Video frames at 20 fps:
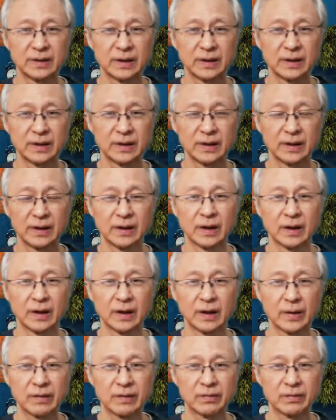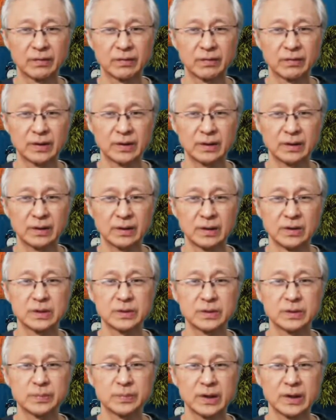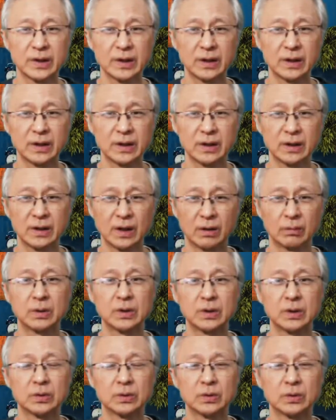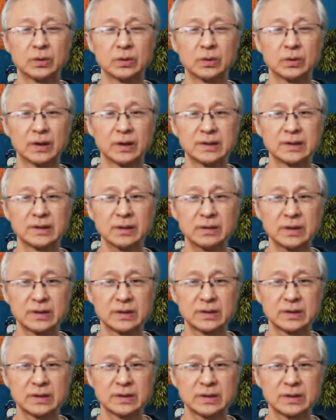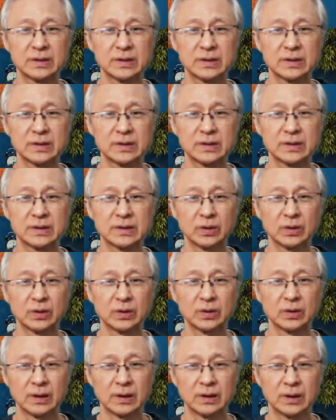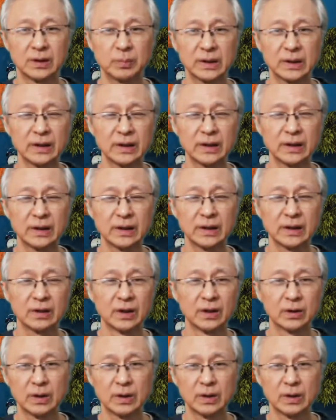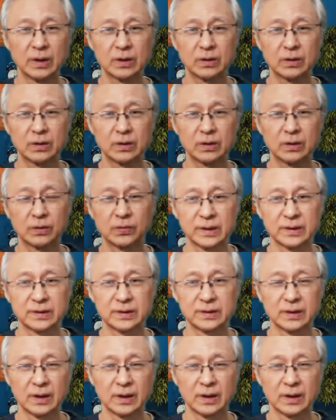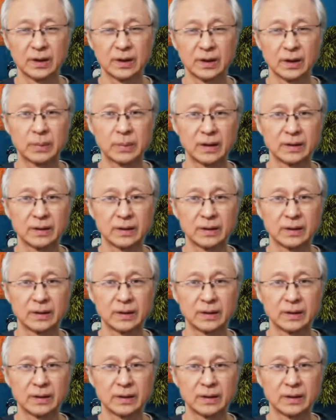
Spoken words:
However, generally speaking, we would do a series of treatment, typically 3 to 4 weeks apart.